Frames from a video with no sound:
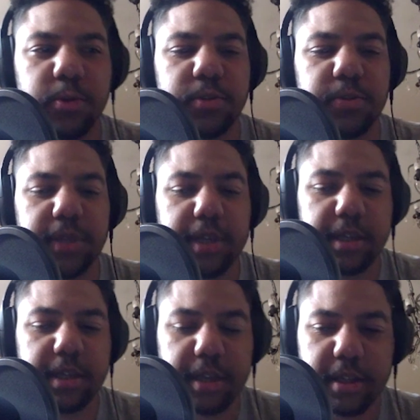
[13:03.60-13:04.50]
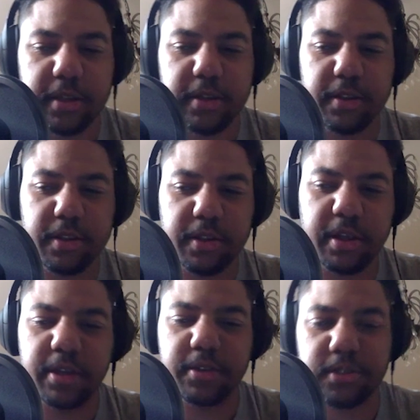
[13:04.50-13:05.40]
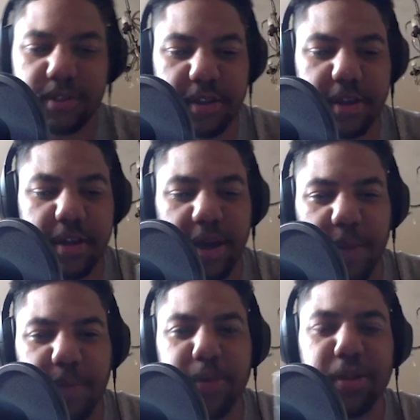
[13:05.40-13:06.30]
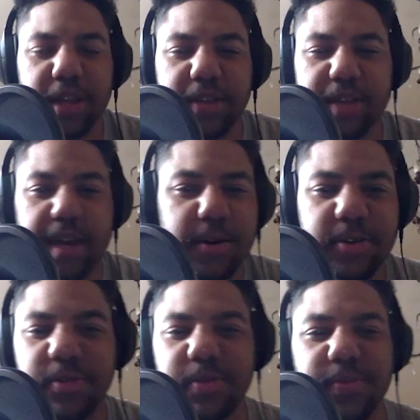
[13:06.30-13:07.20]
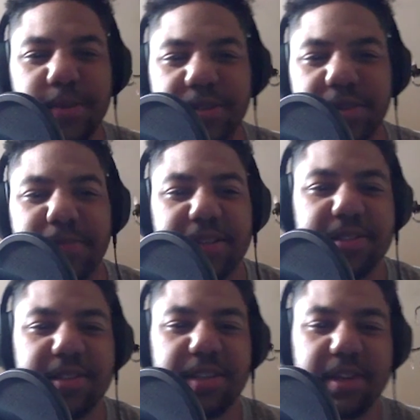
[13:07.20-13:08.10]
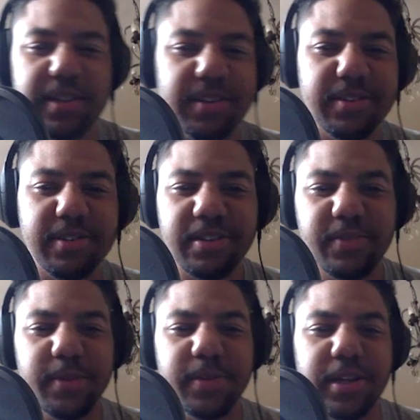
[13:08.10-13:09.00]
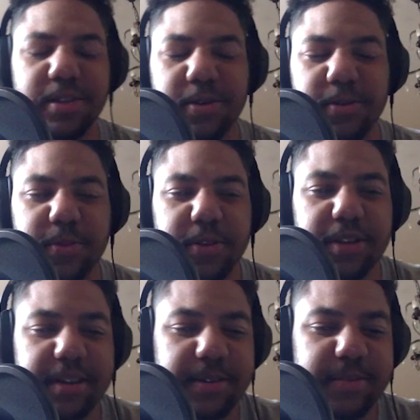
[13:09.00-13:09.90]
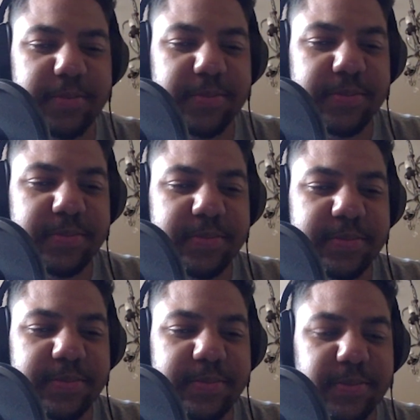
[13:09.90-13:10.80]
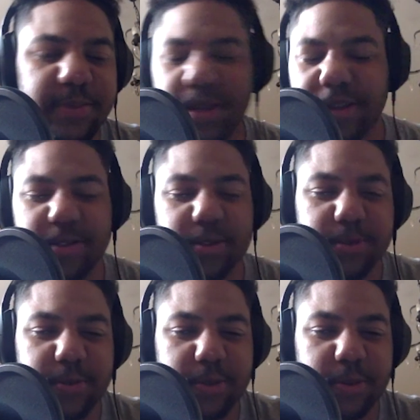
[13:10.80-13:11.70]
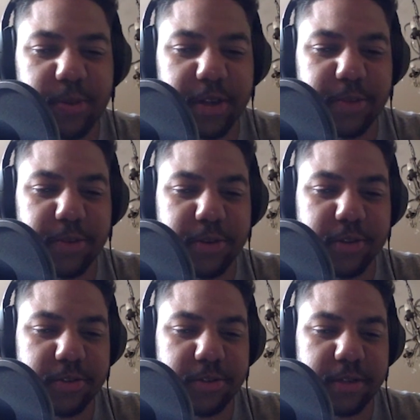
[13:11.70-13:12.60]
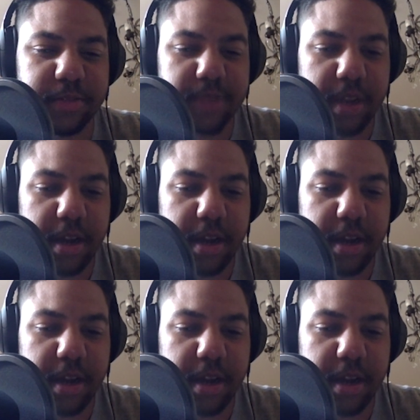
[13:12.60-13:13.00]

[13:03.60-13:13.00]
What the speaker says: towards the beginning, like you kind of just put things out and maybe something stick and maybe they don't, but yeah, it's all part of the process, really.